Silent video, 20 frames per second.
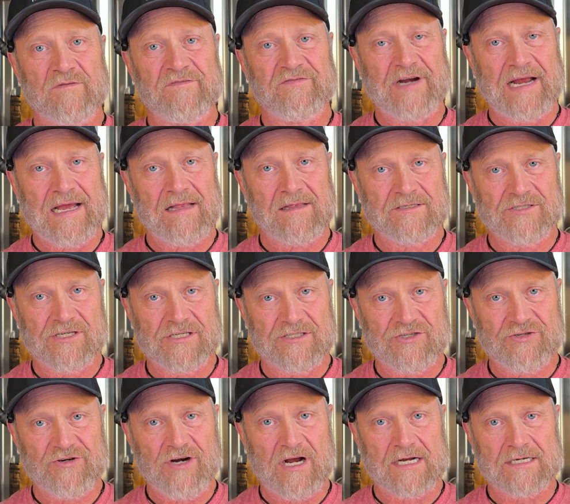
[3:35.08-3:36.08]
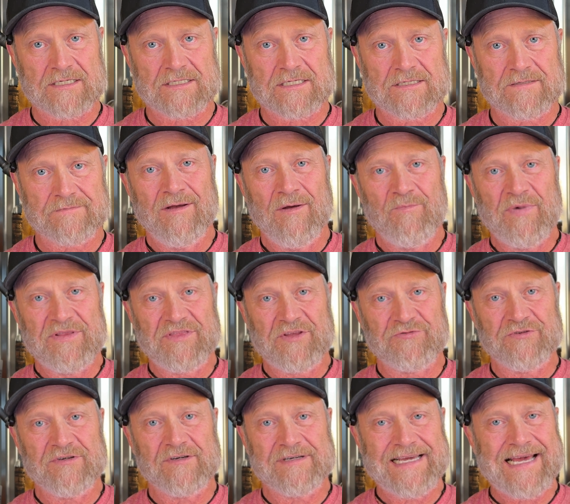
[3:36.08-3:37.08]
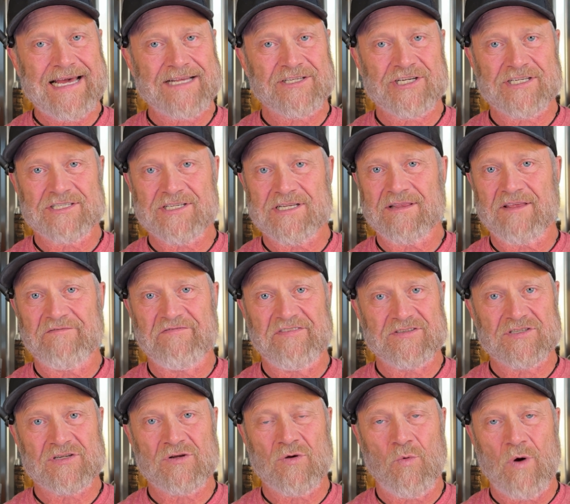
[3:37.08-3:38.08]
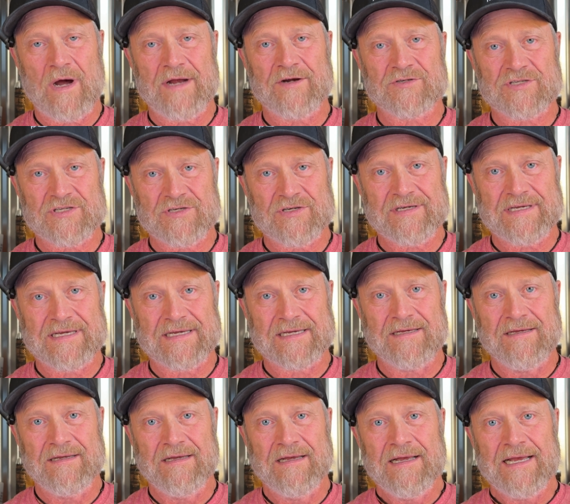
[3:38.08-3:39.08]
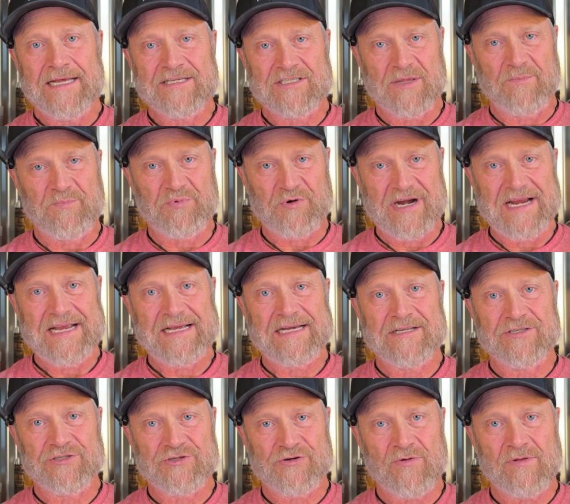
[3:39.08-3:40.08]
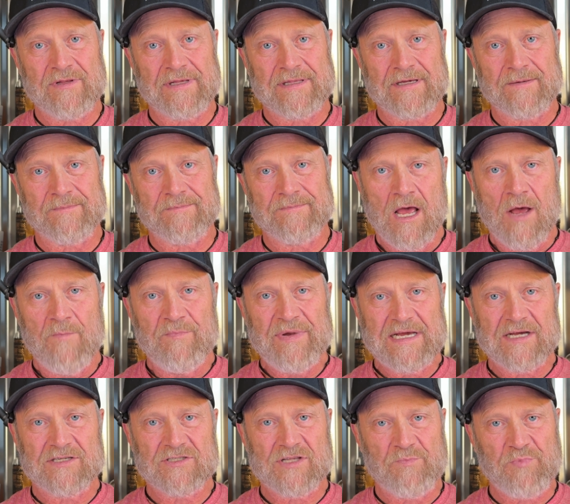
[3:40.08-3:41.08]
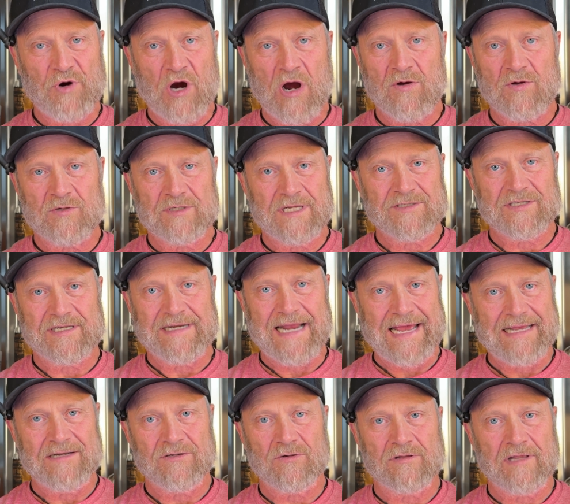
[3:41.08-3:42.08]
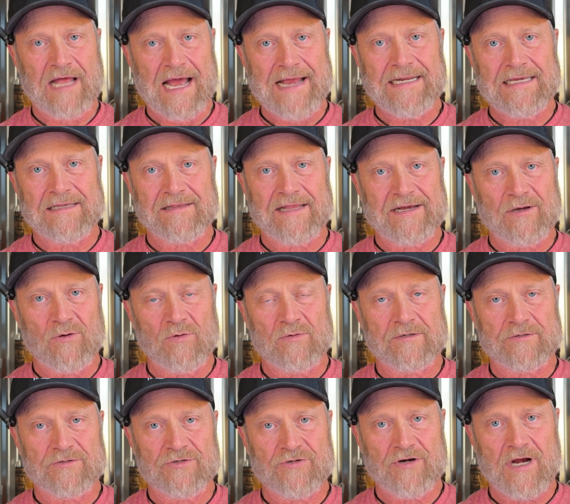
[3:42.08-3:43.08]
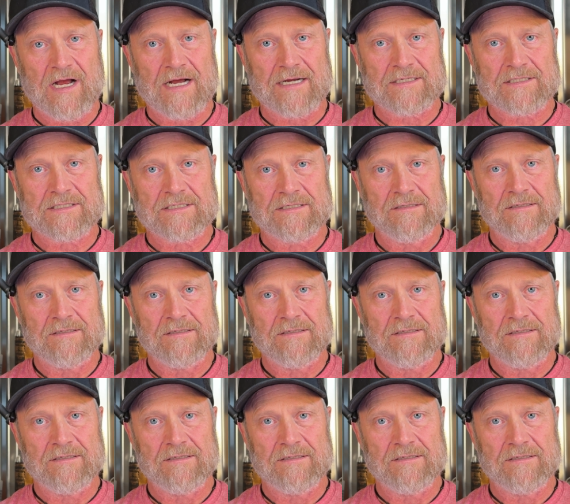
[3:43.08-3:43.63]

for halogen trucks. But the real catch isn't the physical wires cooking, it's the brain controlling them. Because the Bronco doesn't handle lighting like older trucks.